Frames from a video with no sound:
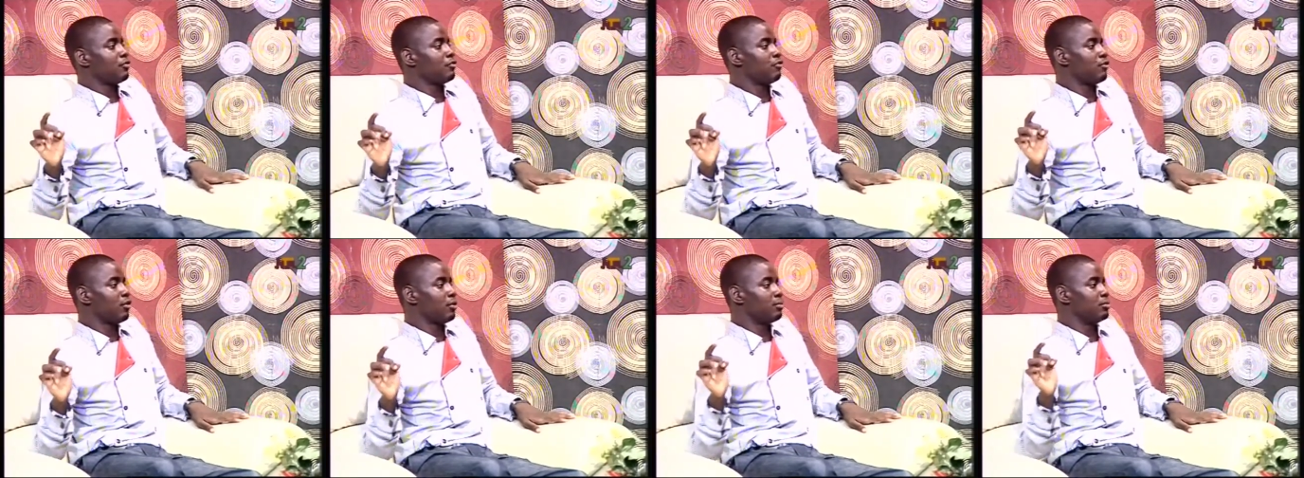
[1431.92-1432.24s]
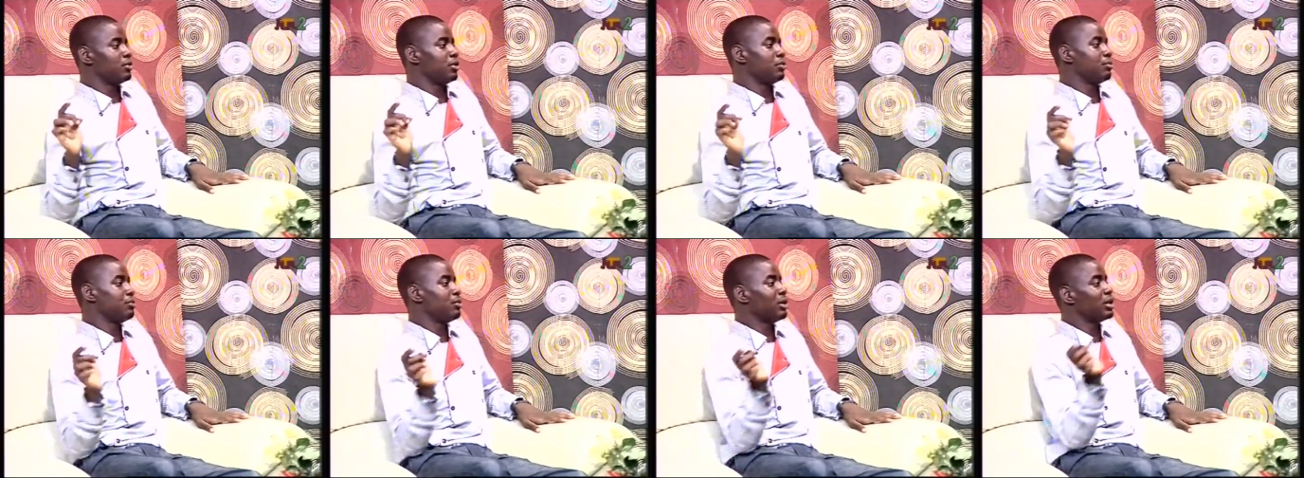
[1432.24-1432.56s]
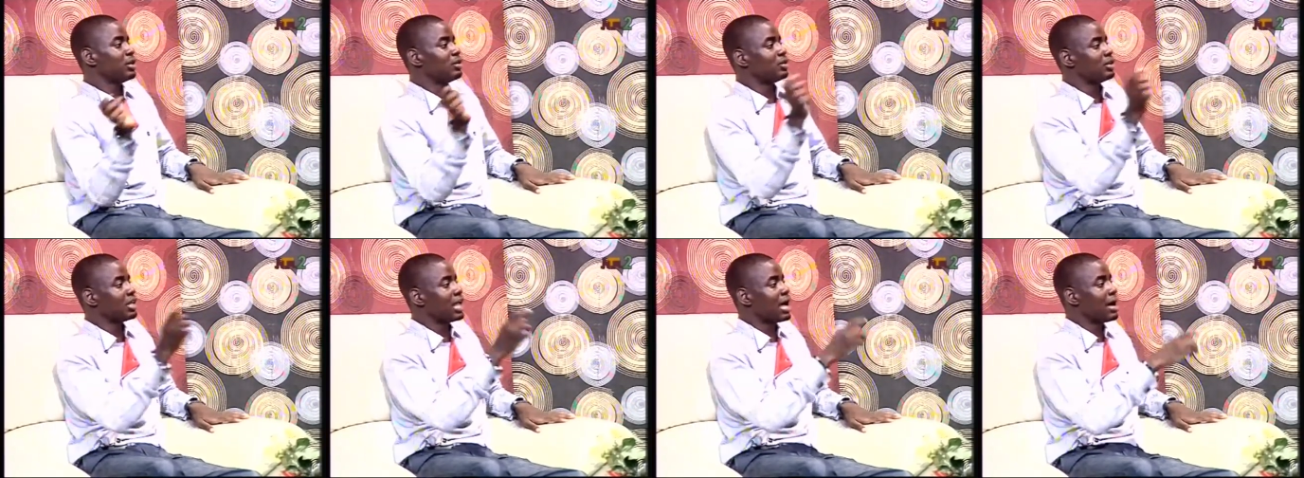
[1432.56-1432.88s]
from the
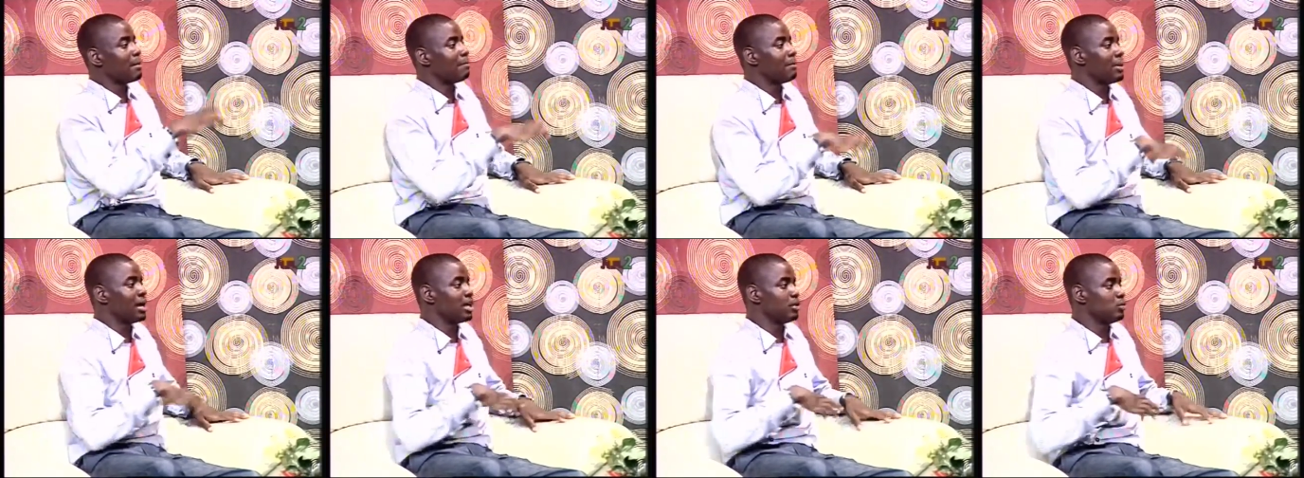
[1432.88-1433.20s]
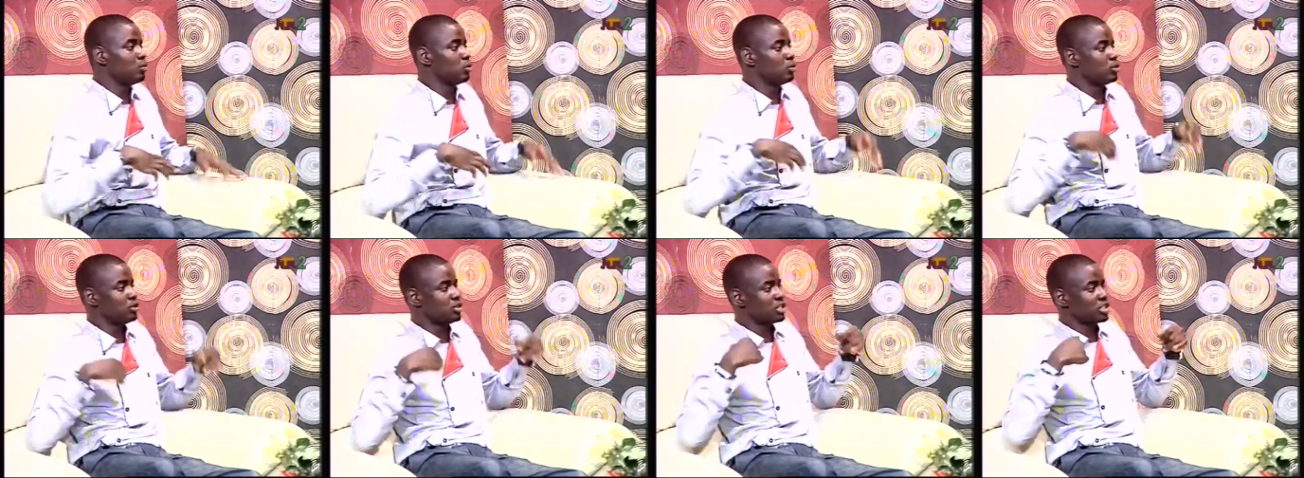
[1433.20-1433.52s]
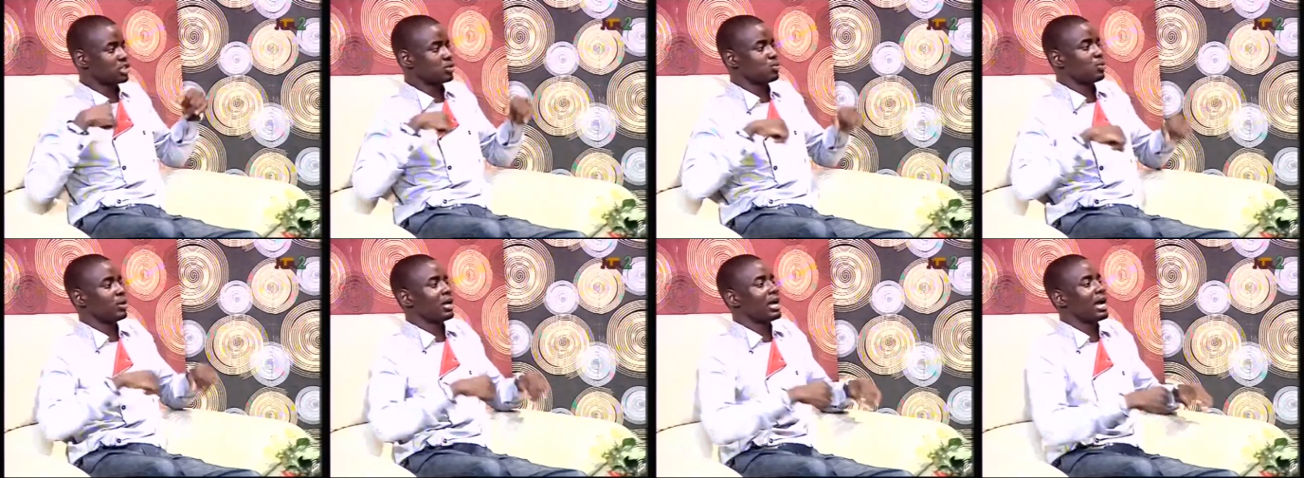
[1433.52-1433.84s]
regular man who man,
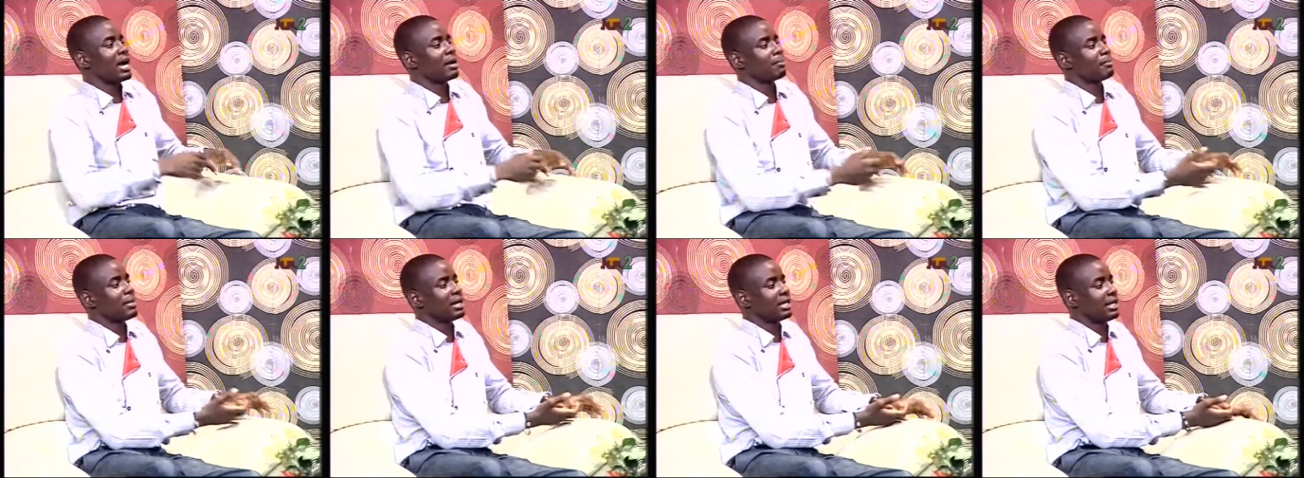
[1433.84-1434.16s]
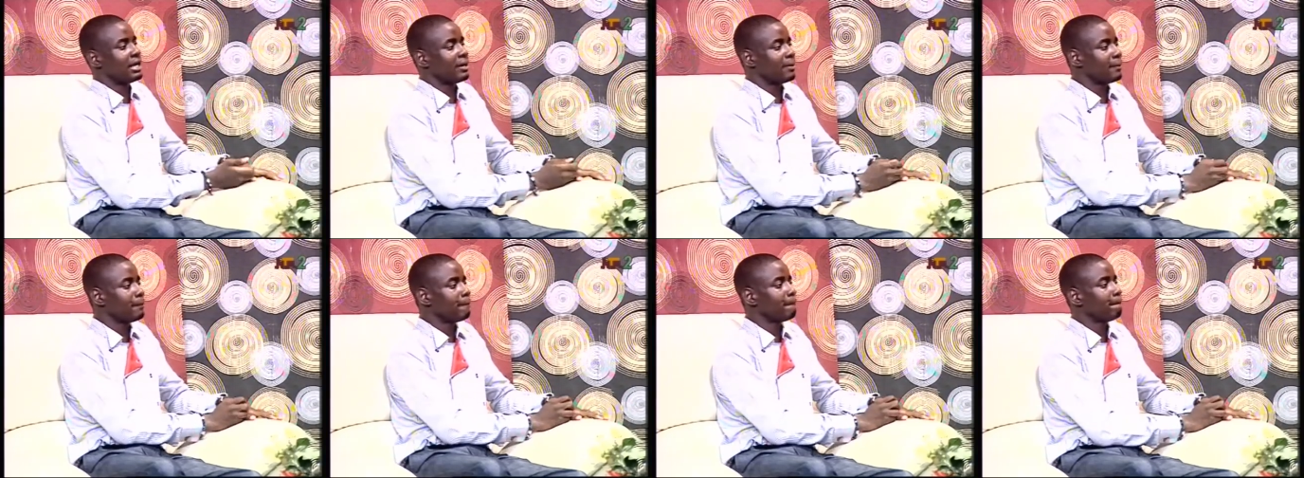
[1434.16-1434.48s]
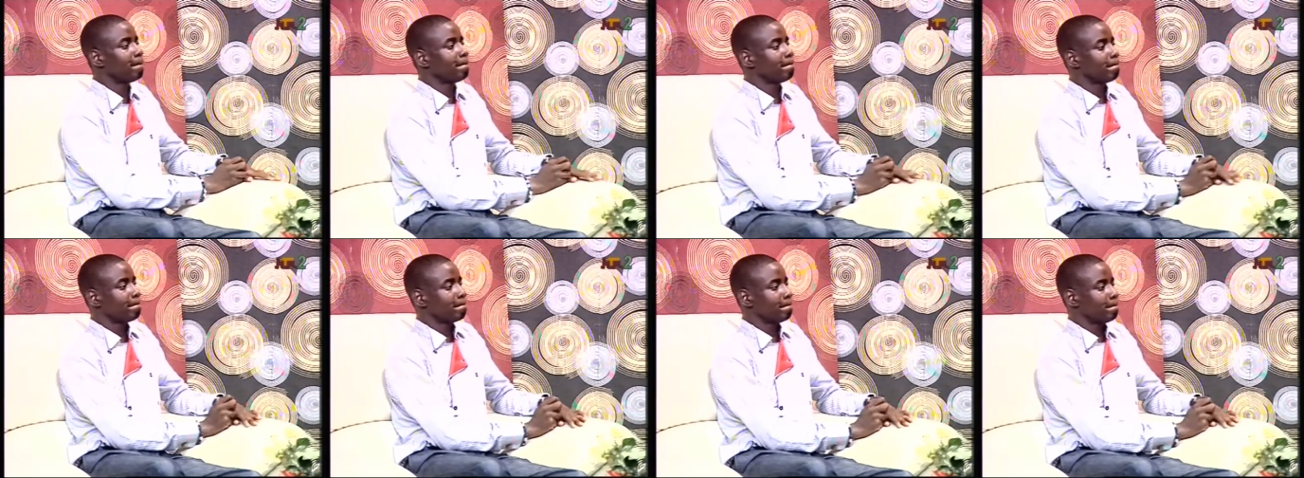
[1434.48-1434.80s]
just wear that, that, that we
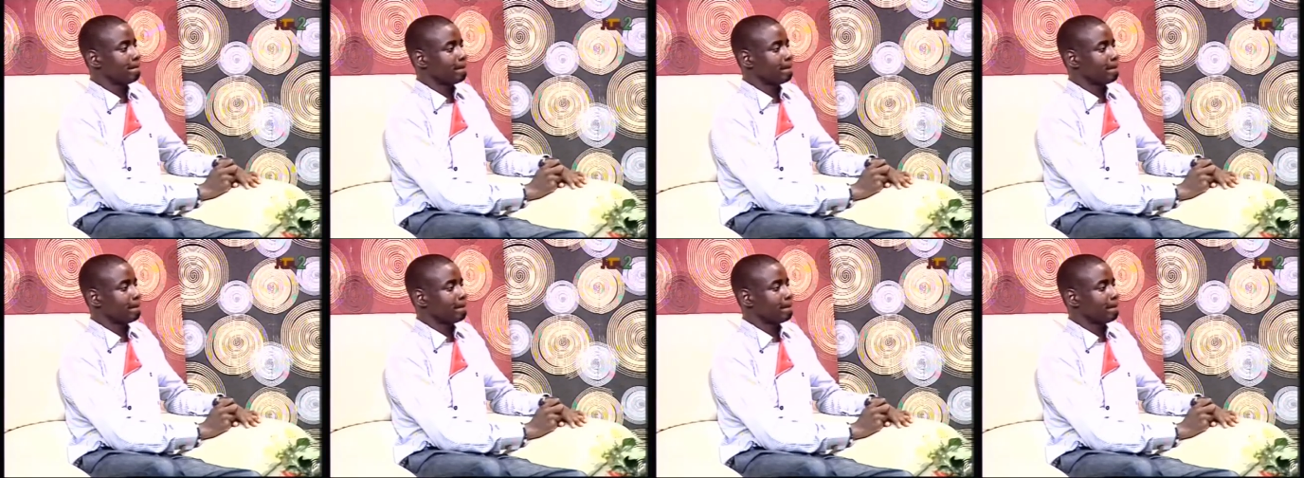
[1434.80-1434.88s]
have.